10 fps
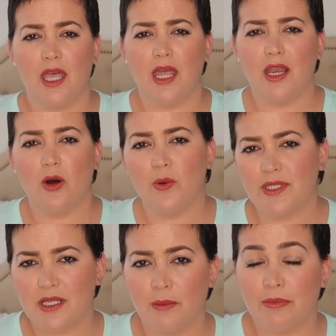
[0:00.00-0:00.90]
and
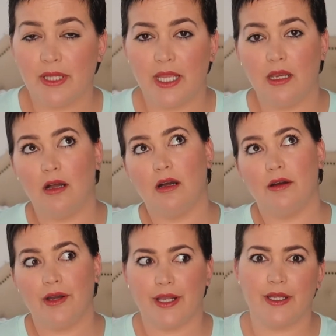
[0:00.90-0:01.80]
always complain
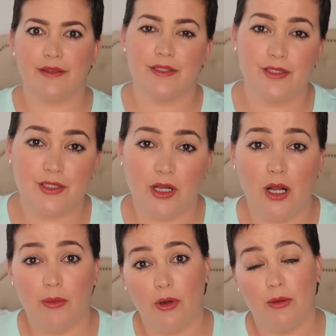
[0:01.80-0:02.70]
oh I got this
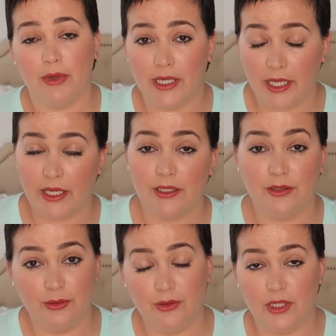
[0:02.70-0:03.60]
job oh man I gotta
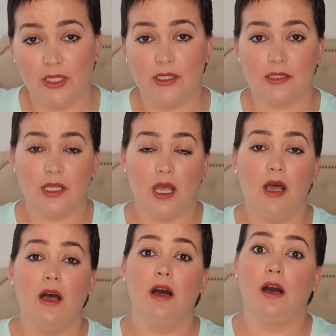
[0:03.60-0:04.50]
do this
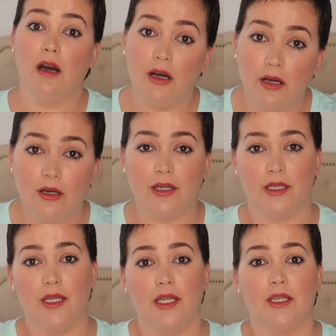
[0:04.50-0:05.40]
oh
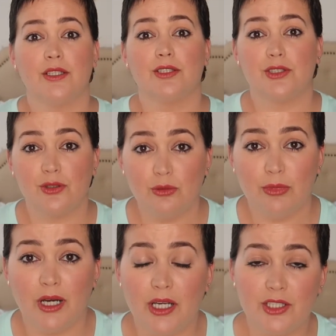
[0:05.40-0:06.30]
it's too
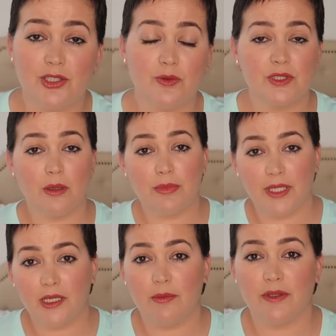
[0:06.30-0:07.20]
much you always
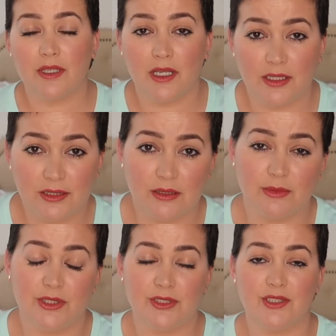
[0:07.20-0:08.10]
complain about the
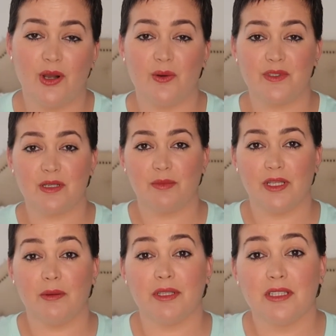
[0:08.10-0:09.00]
customers you always
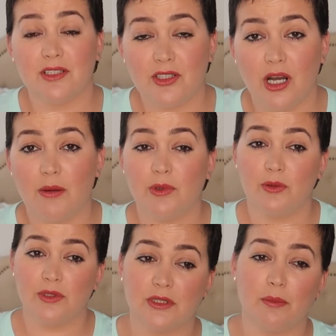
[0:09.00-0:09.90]
complain about the job you're
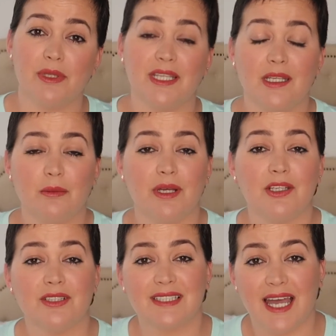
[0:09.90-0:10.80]
complaining
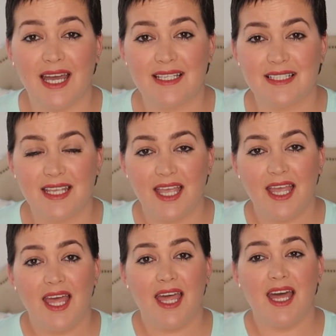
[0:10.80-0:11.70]
about your task
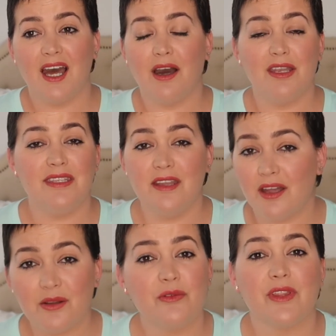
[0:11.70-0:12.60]
uh,
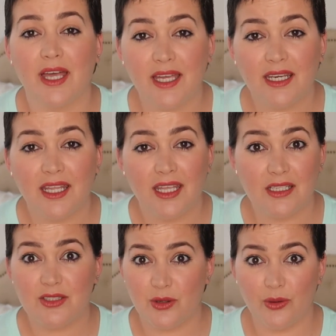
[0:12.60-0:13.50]
none of that
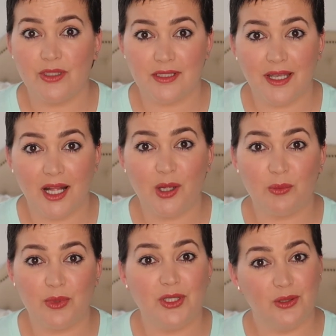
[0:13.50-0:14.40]
is going to
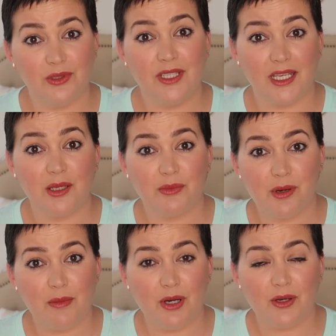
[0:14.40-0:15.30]
help you getting
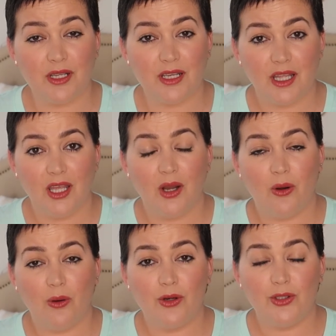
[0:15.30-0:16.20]
promoted
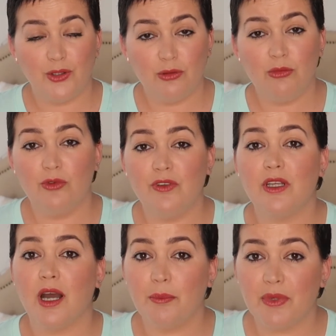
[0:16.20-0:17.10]
or you
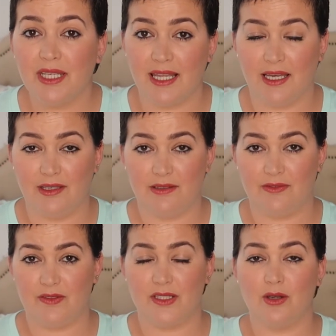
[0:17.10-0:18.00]
moving up in life
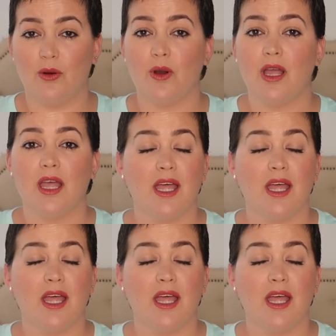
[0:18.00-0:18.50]
so